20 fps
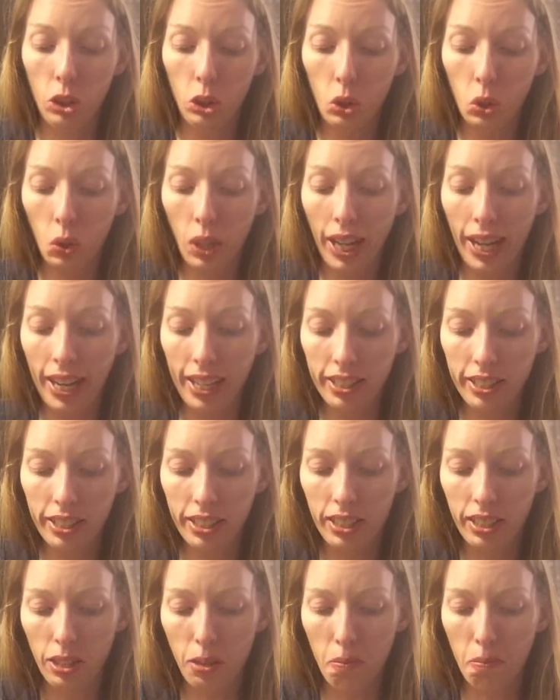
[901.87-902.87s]

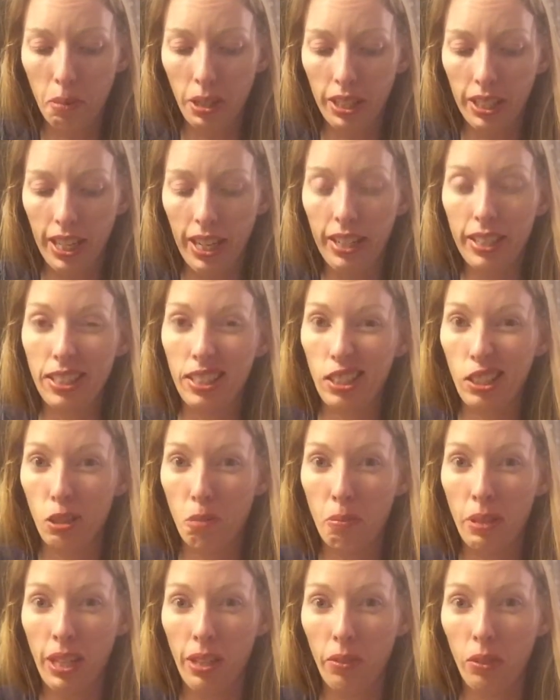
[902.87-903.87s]
dress, but yet still
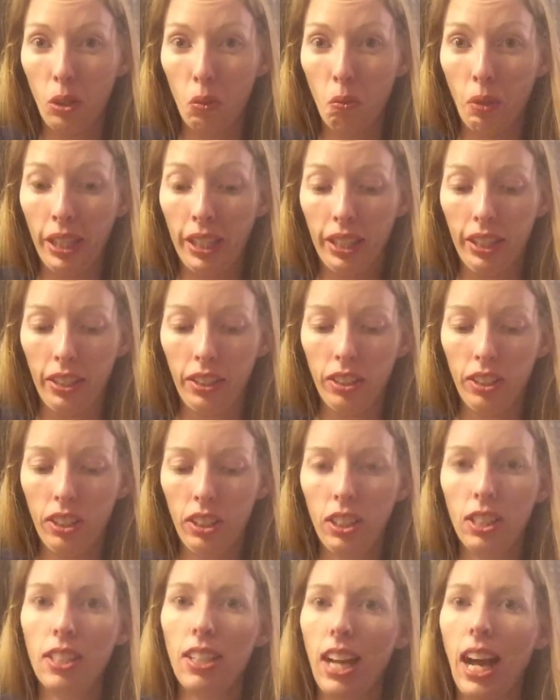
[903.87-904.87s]
be able to wear.
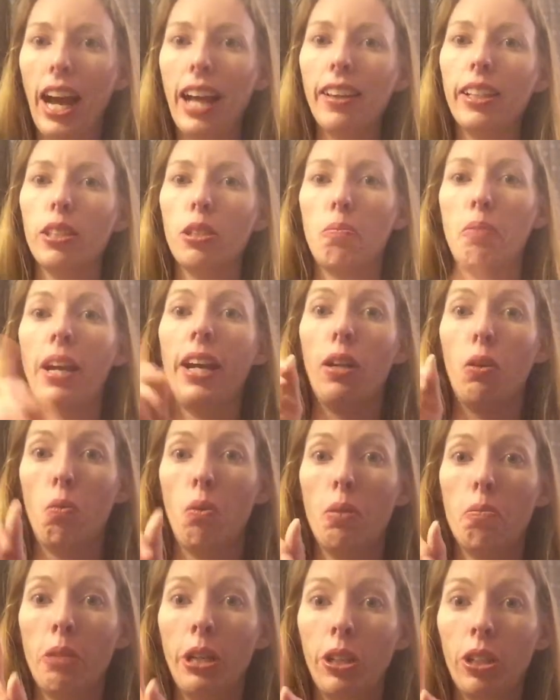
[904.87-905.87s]
I like to pack
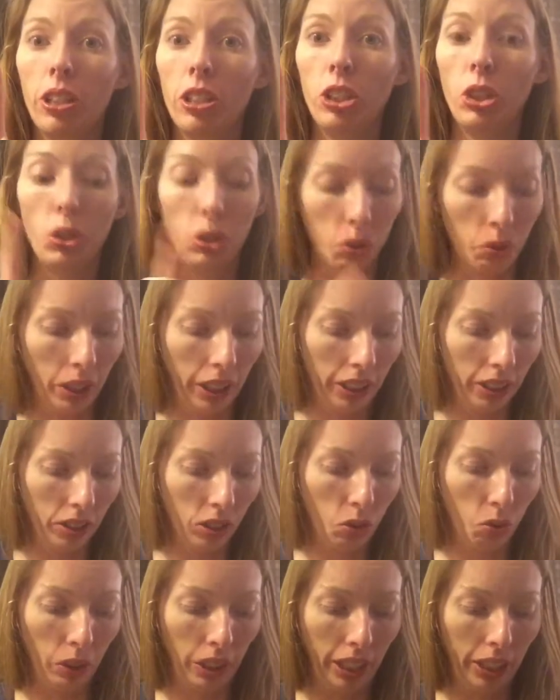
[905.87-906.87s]
one pair of shoes when I
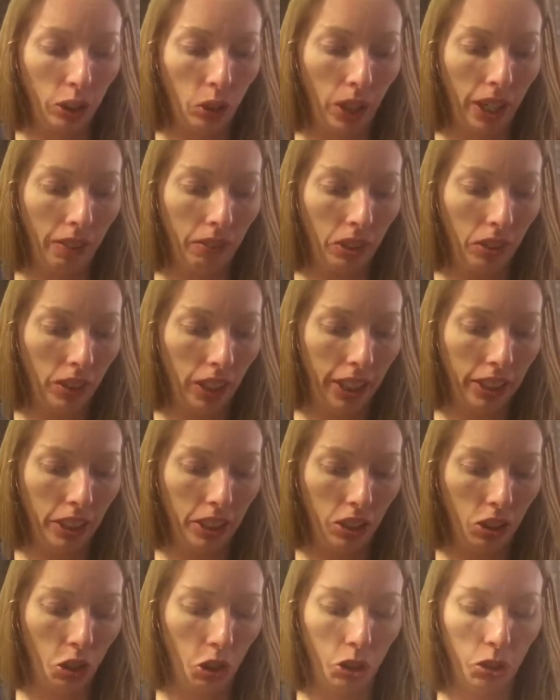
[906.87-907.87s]
when I travel. I
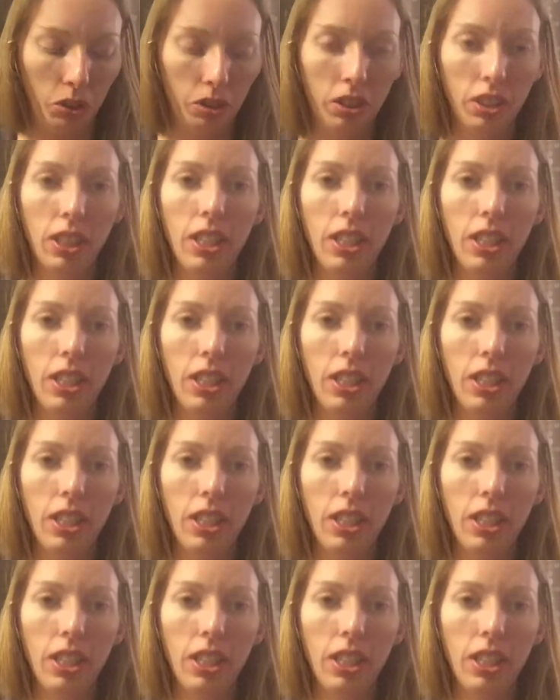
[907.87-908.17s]
just do.